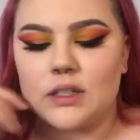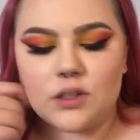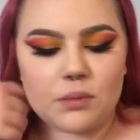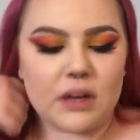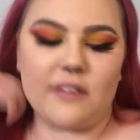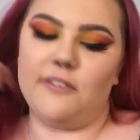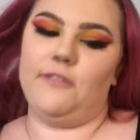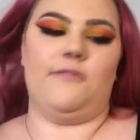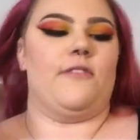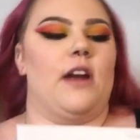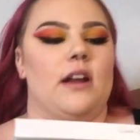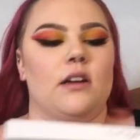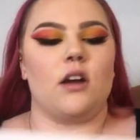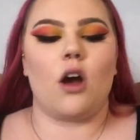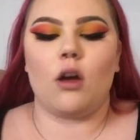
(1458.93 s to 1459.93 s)
So my
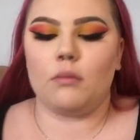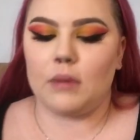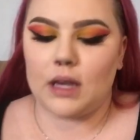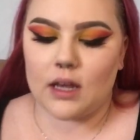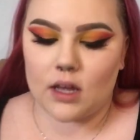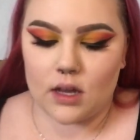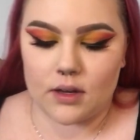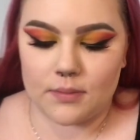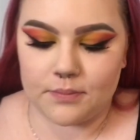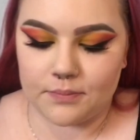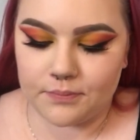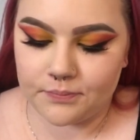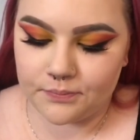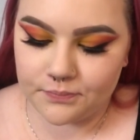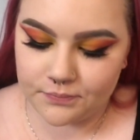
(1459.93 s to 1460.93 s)
friend got me
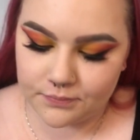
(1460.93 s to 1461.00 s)
a